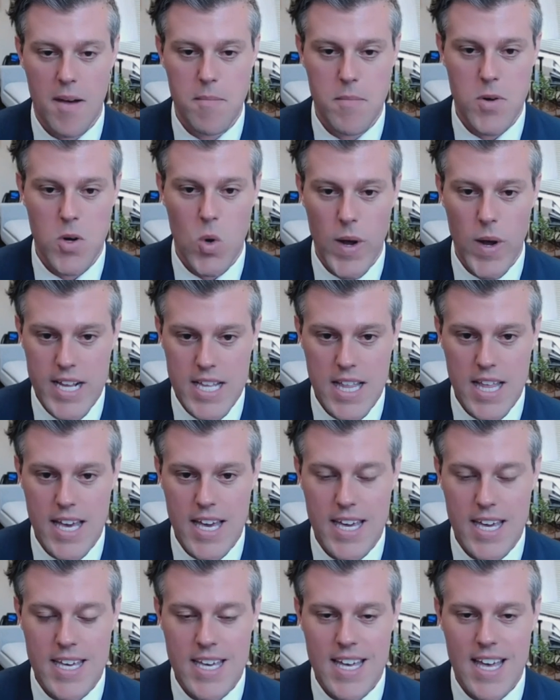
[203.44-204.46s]

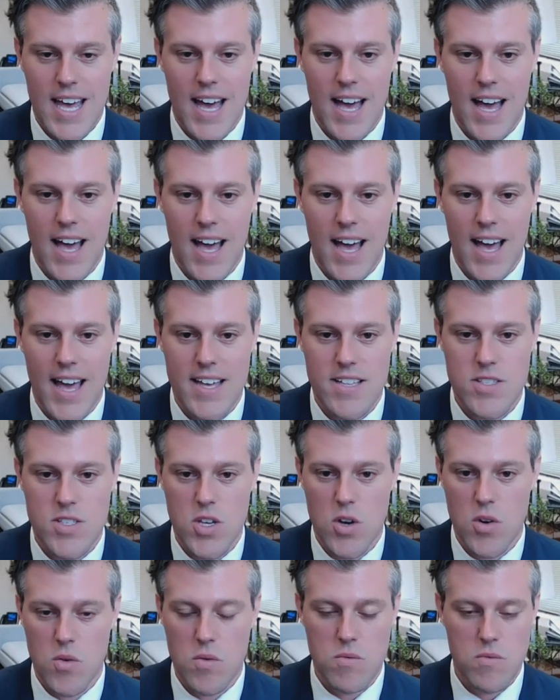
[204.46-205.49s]
quickly. And
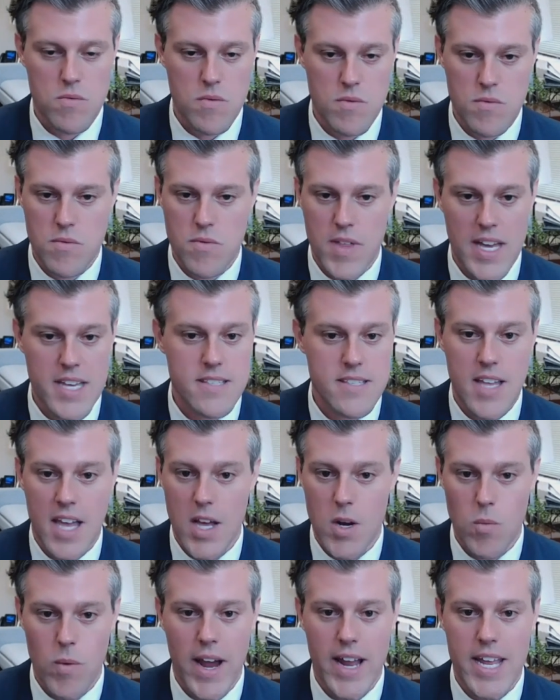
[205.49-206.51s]
so they
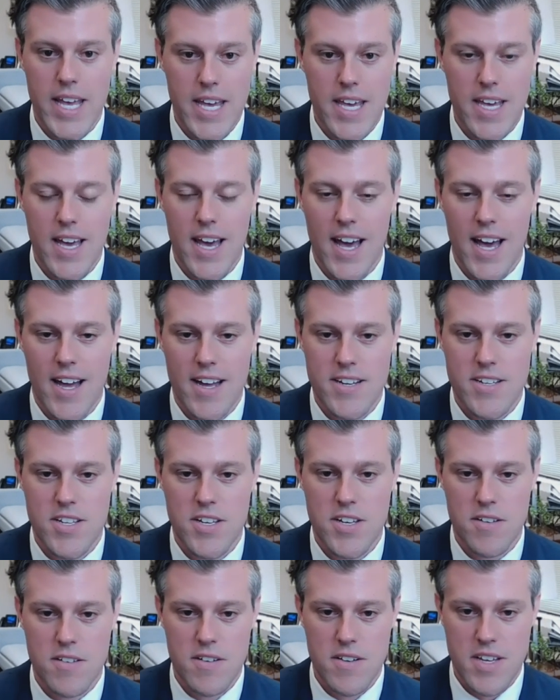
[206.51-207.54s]
stand ready
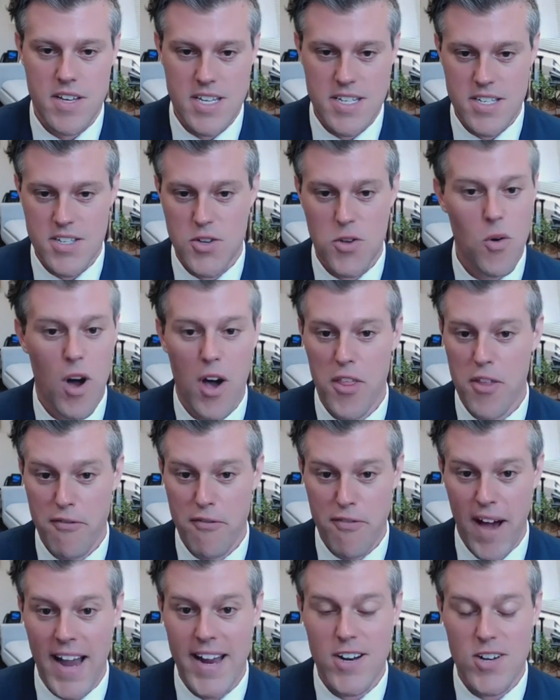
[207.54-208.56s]
to do all the
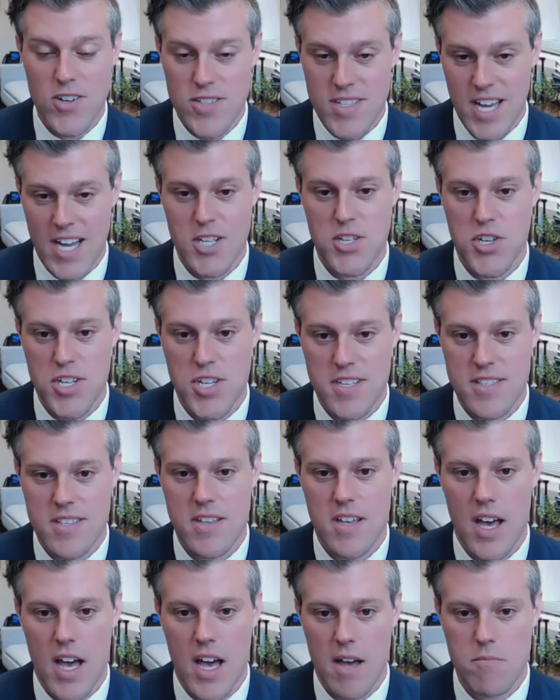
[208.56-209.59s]
final
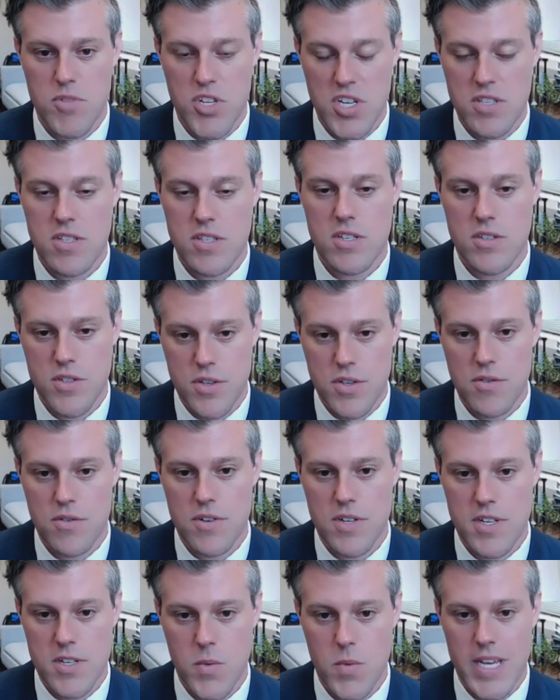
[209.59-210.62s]
touches just as
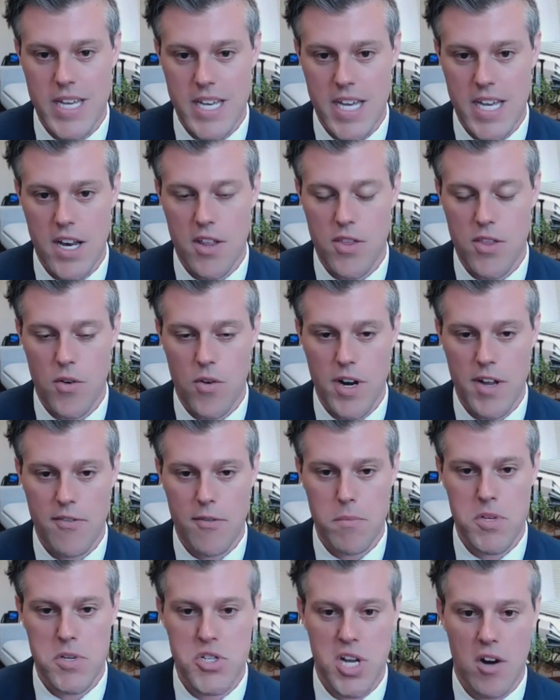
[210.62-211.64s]
soon as we can get authority
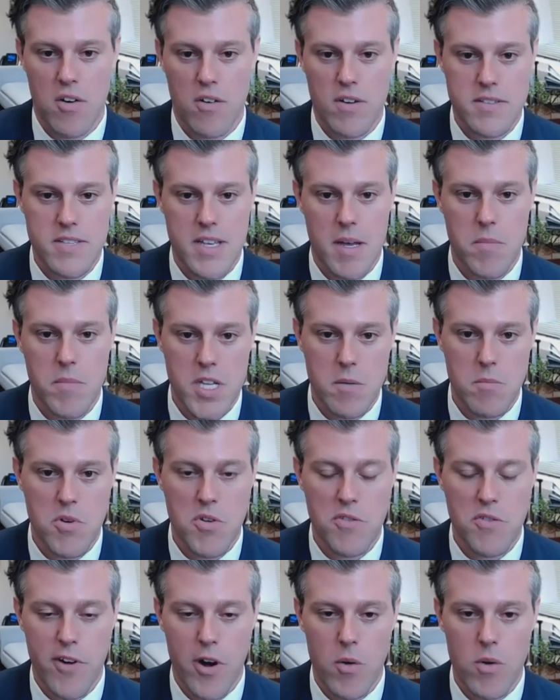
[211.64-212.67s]
from the General Assembly to
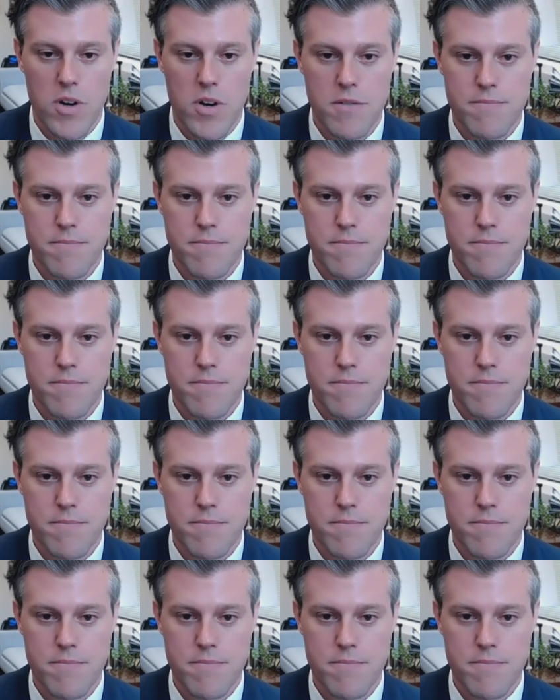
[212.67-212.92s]
move forward.